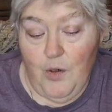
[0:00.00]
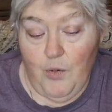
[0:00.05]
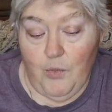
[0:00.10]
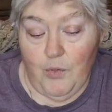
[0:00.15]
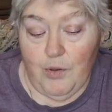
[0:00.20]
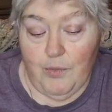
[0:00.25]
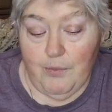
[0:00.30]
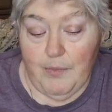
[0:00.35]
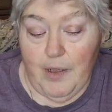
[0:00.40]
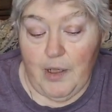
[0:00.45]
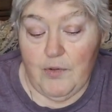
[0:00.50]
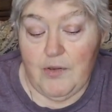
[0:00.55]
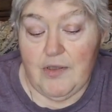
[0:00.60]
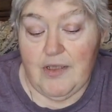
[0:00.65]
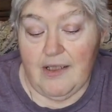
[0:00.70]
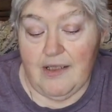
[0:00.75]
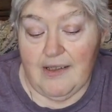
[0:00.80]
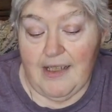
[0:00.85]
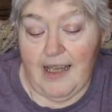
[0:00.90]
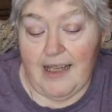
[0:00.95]
will
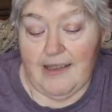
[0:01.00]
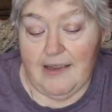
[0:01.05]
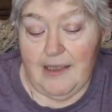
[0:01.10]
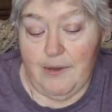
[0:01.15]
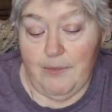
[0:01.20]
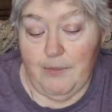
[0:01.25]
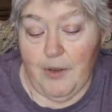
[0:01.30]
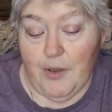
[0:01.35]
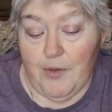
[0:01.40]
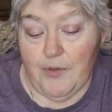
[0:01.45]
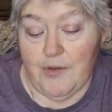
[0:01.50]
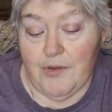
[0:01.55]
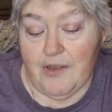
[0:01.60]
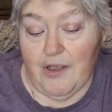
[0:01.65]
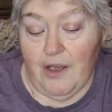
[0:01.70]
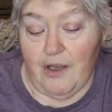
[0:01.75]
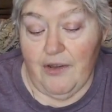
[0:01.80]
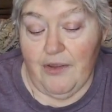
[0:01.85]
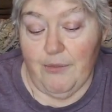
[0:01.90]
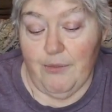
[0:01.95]
most gladly boast
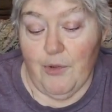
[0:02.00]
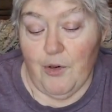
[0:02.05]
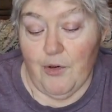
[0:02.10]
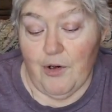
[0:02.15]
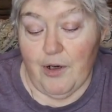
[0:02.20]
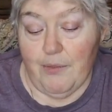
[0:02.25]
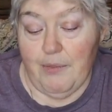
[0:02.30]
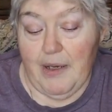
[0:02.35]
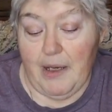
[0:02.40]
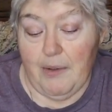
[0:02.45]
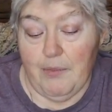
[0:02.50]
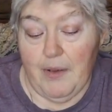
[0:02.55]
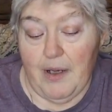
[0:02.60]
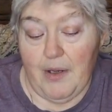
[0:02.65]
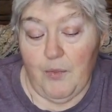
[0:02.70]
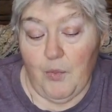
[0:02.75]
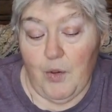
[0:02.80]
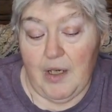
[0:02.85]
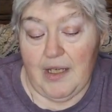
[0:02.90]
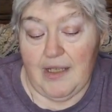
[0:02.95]
all the more about
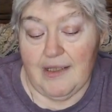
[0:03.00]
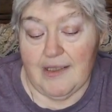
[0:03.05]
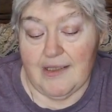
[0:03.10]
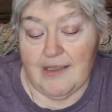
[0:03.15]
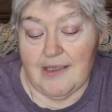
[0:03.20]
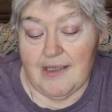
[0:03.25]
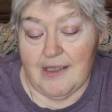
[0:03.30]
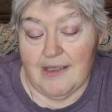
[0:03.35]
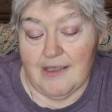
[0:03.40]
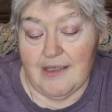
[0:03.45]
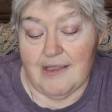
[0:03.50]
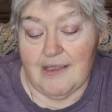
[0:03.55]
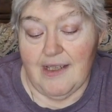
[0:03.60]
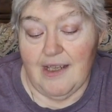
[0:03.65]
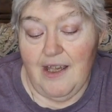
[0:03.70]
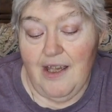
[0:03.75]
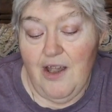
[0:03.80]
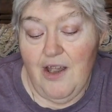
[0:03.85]
my weaknesses,